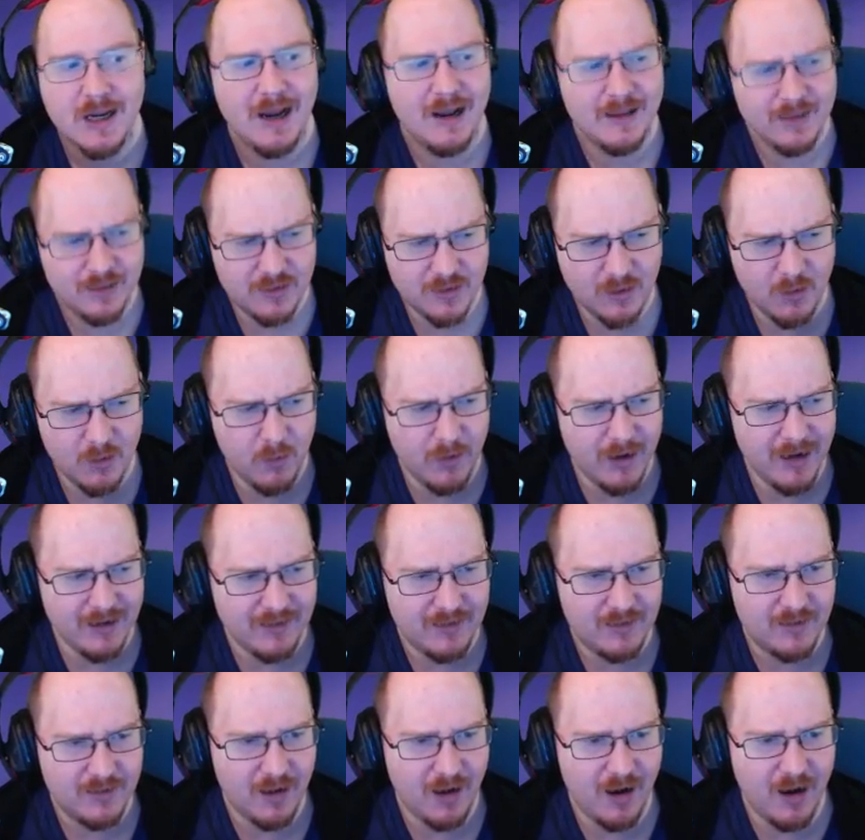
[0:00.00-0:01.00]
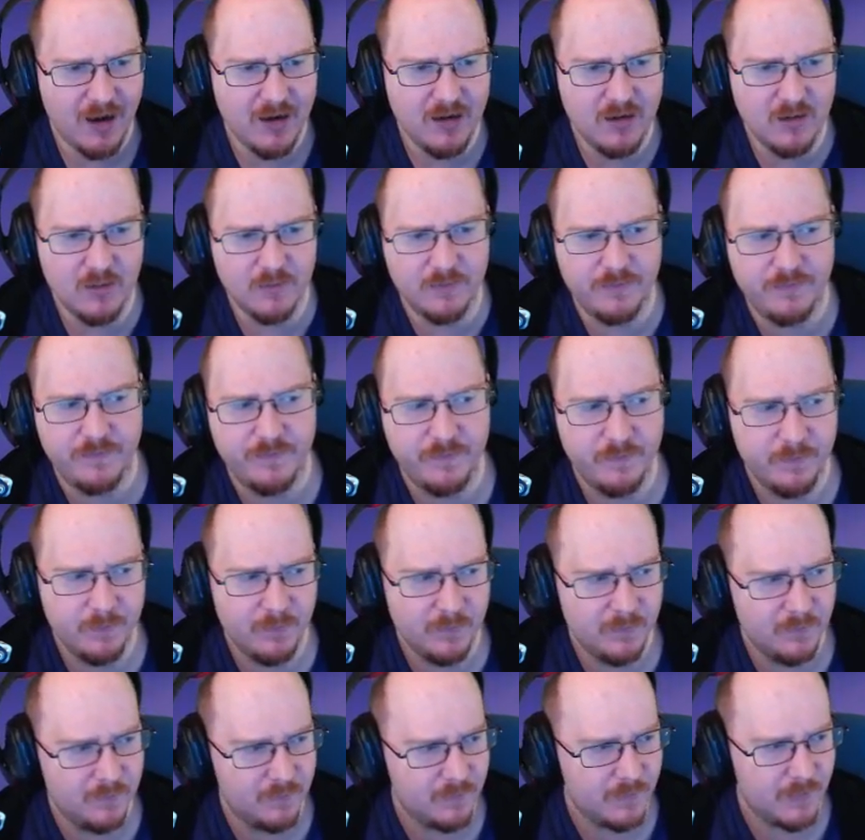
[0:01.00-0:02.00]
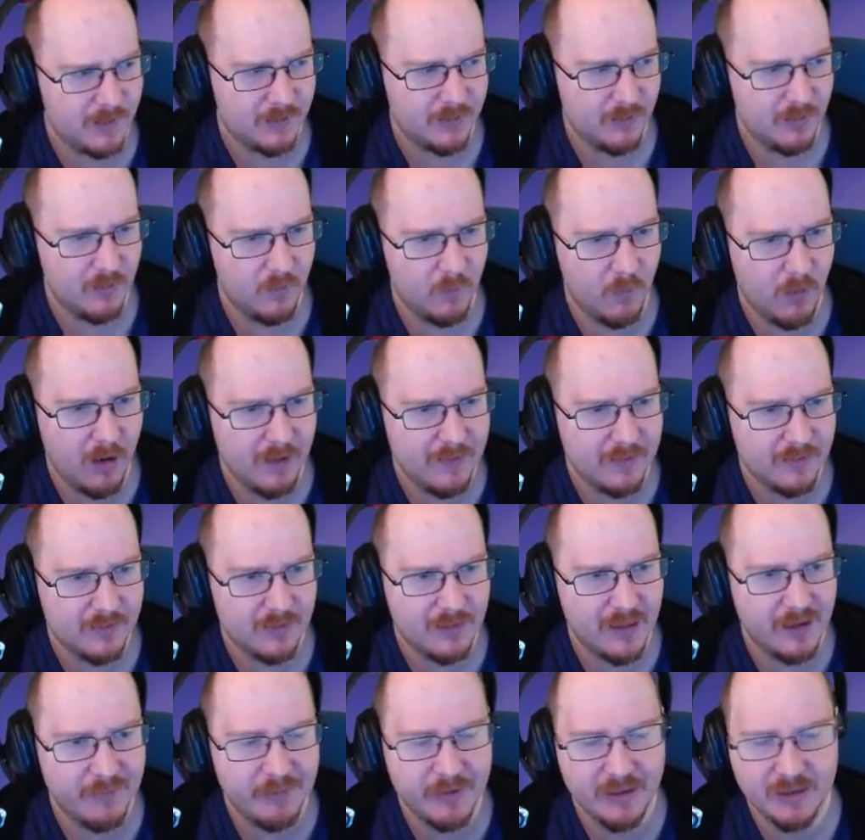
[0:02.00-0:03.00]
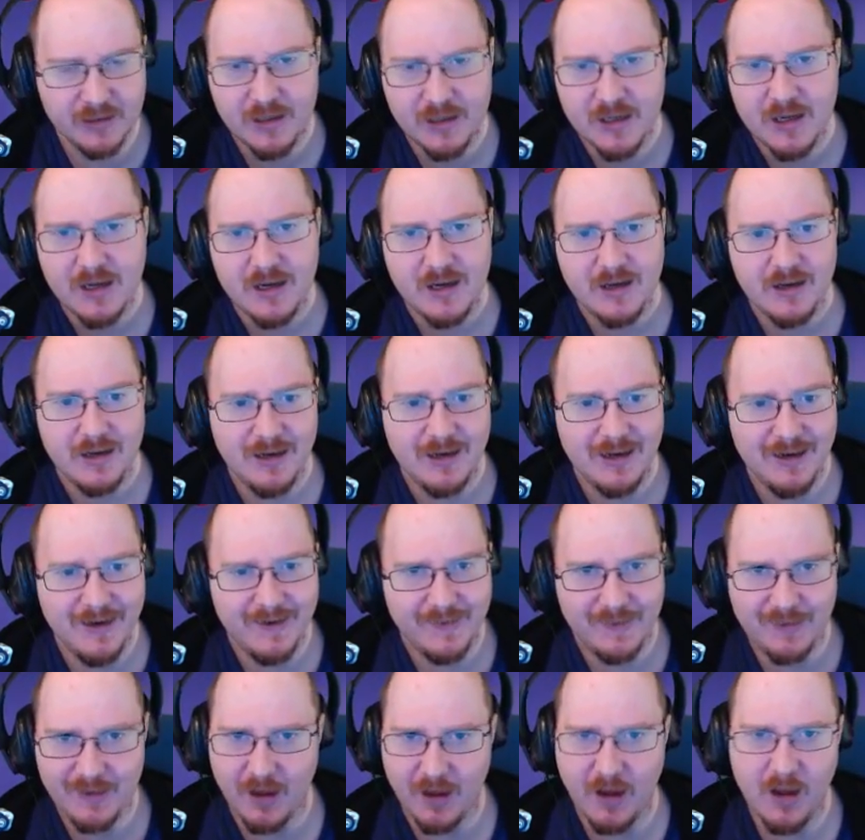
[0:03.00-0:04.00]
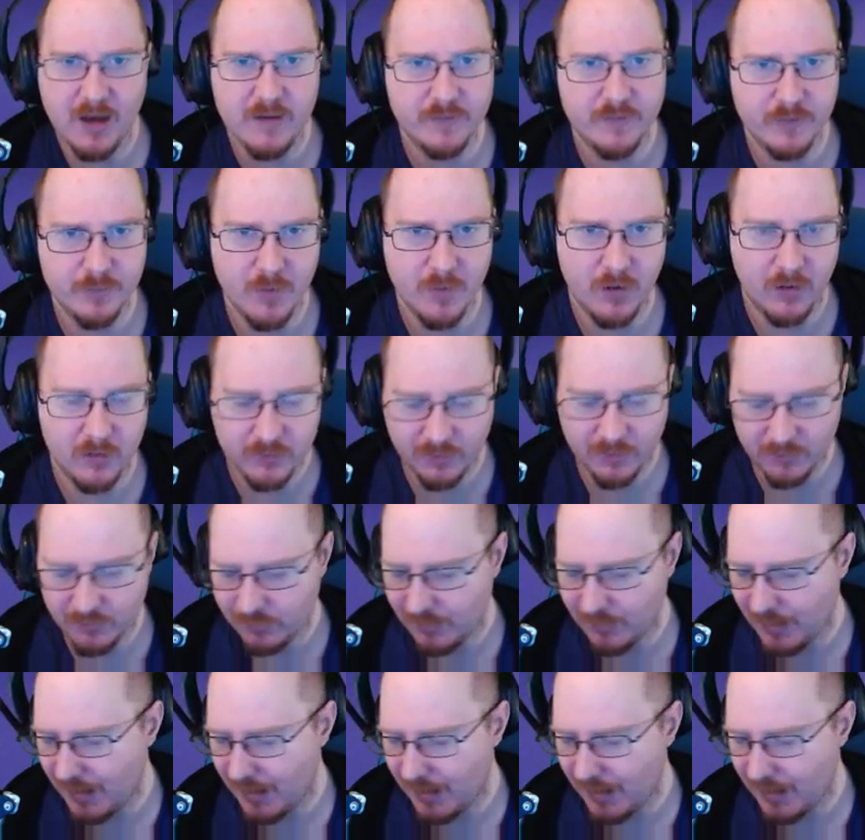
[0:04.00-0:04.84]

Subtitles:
And so it's kind of, don't know why this is happening, it's kind of obnoxious.